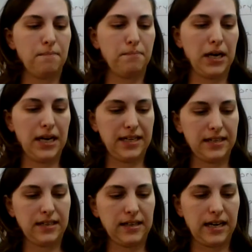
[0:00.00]
But
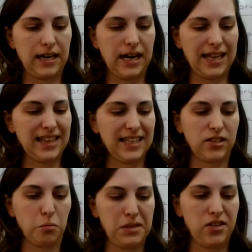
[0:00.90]
uh, I think this will be